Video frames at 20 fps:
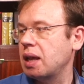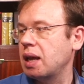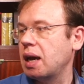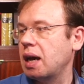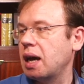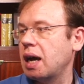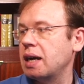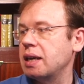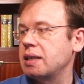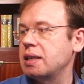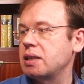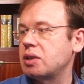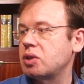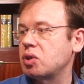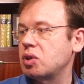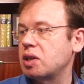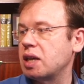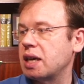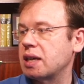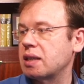I need
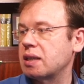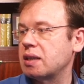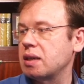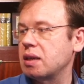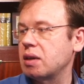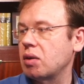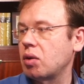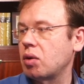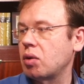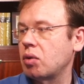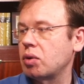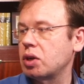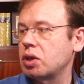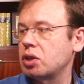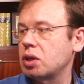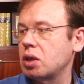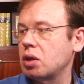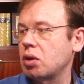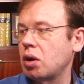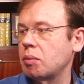to take the
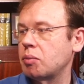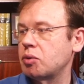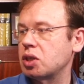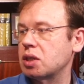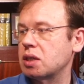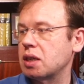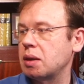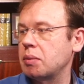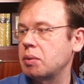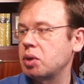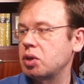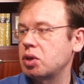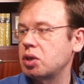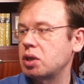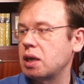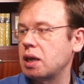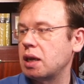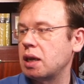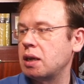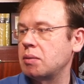original object
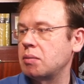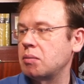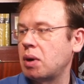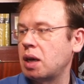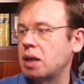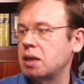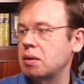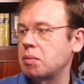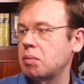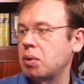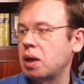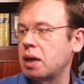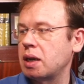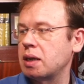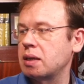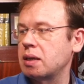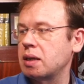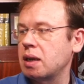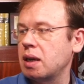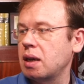image and multiply
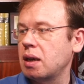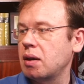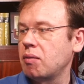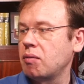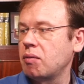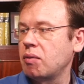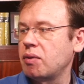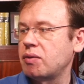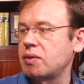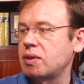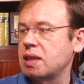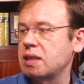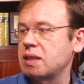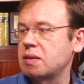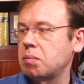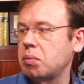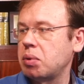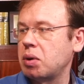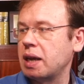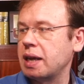it with this
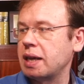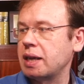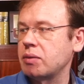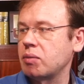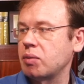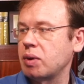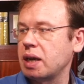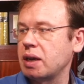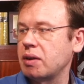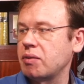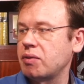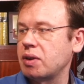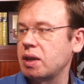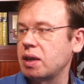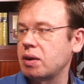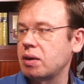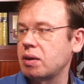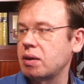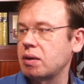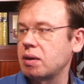plane wave
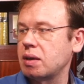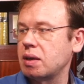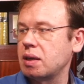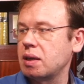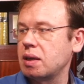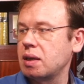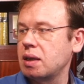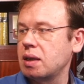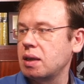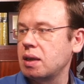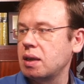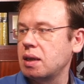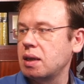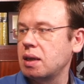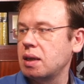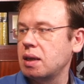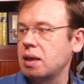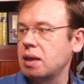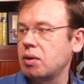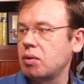here.
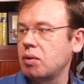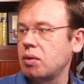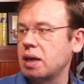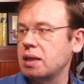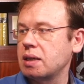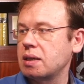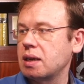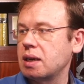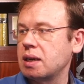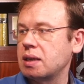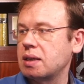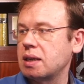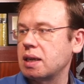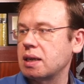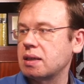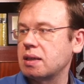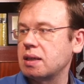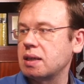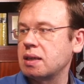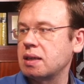Right? I
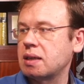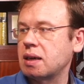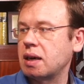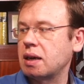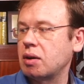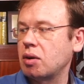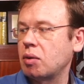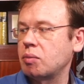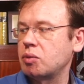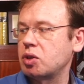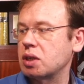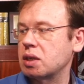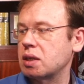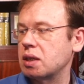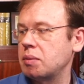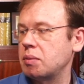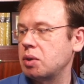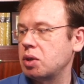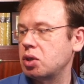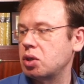take the entire object
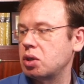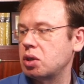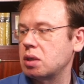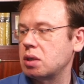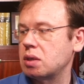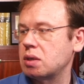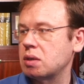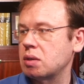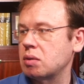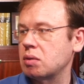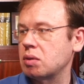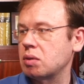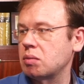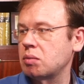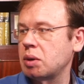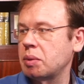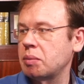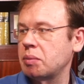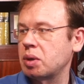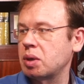image. So you
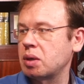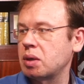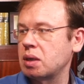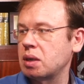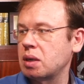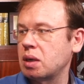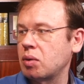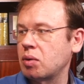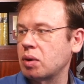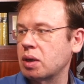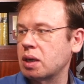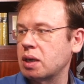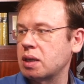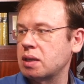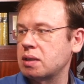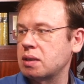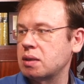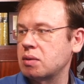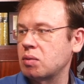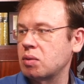remember in our
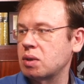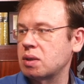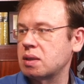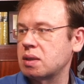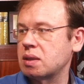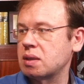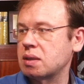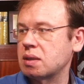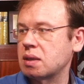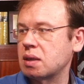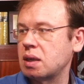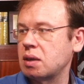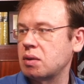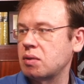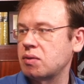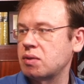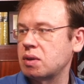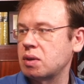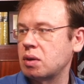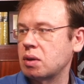case it was this kind
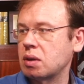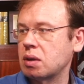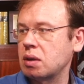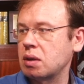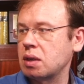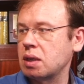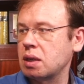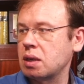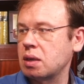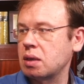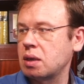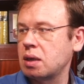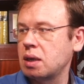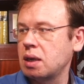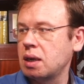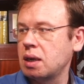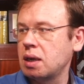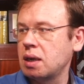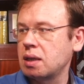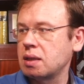of circle here.
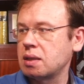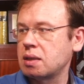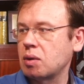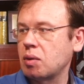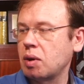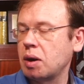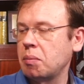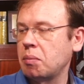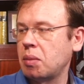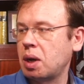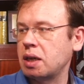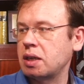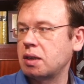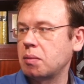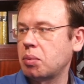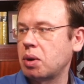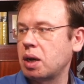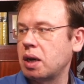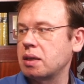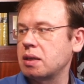So I
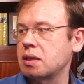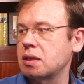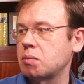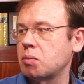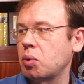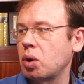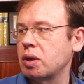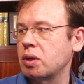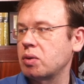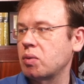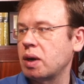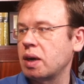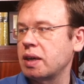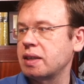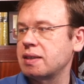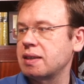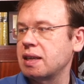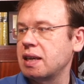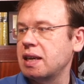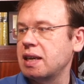multiply this
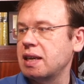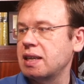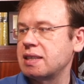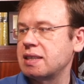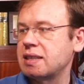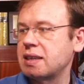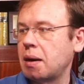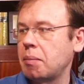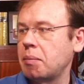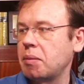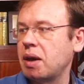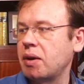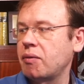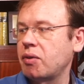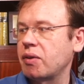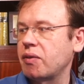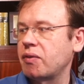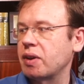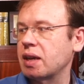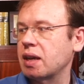point-wise, sum
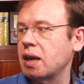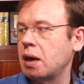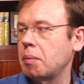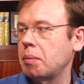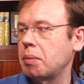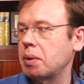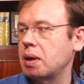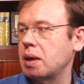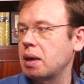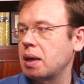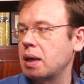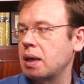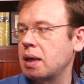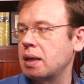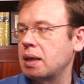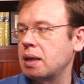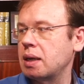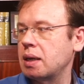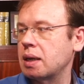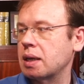everything up,
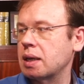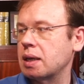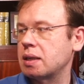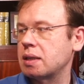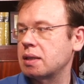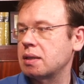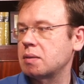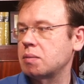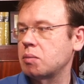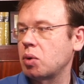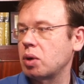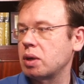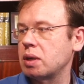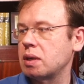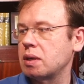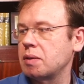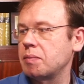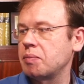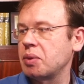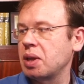and then I get this
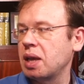point.